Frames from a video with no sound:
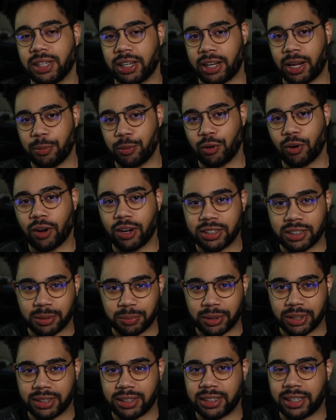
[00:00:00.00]
I came across
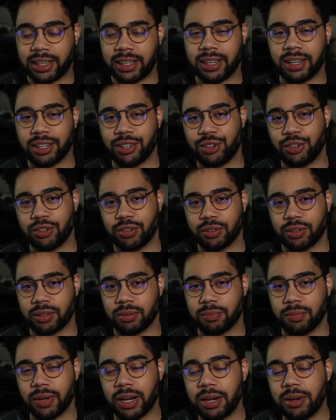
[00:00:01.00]
something today that just
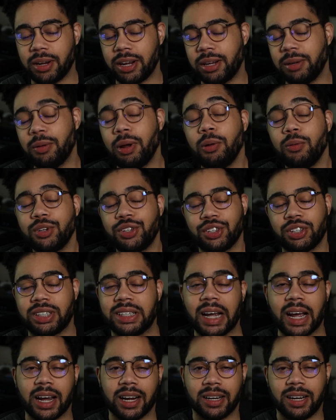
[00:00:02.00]
it, it, it was just
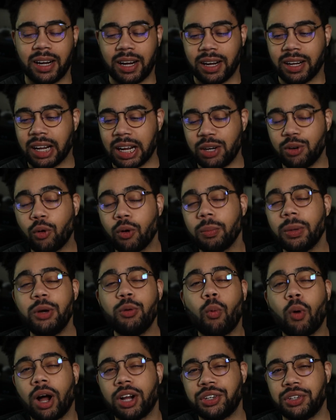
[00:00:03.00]
sad. Like normally
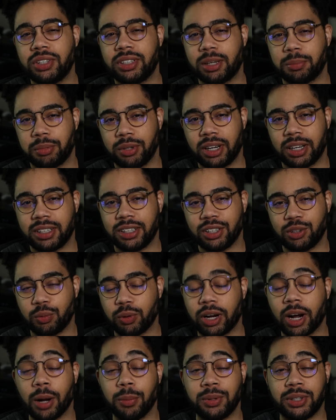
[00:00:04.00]
watching something like this
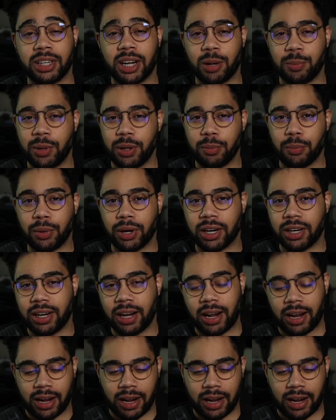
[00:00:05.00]
would upset me, but